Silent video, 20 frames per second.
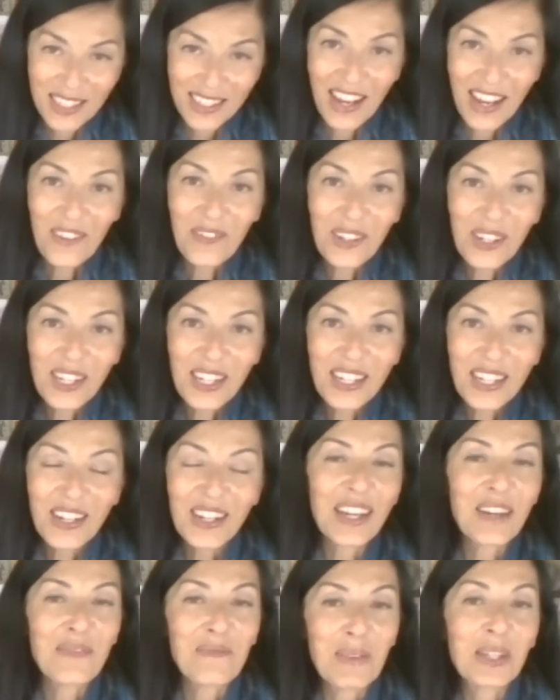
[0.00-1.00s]
definitely
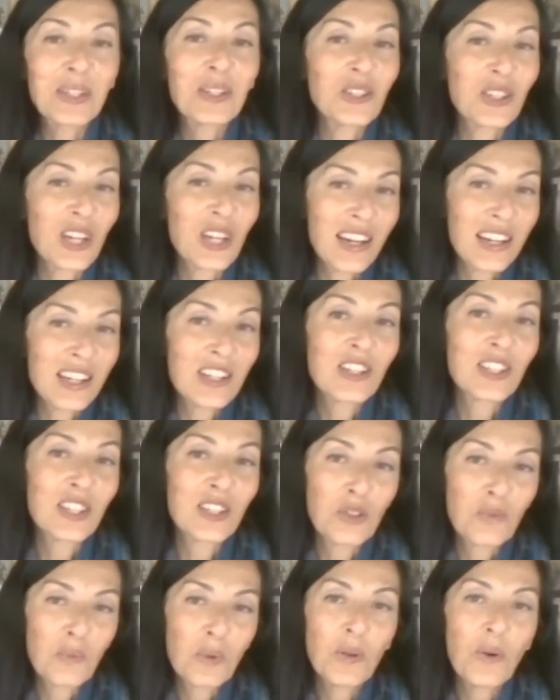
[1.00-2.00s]
been a challenge
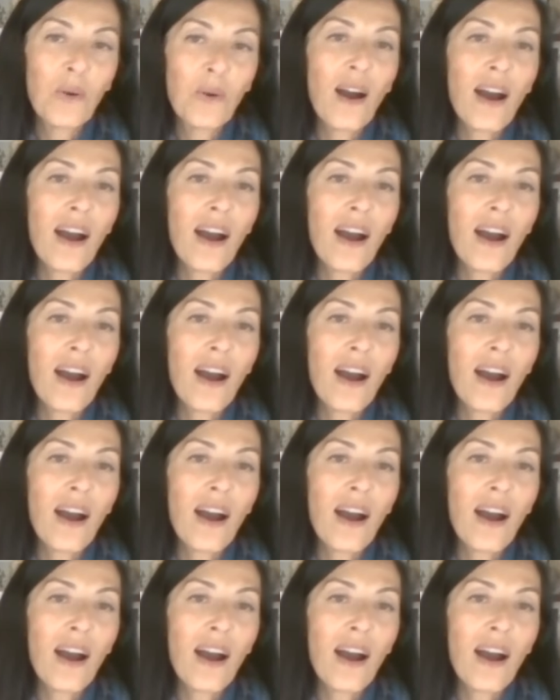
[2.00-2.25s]
since we don't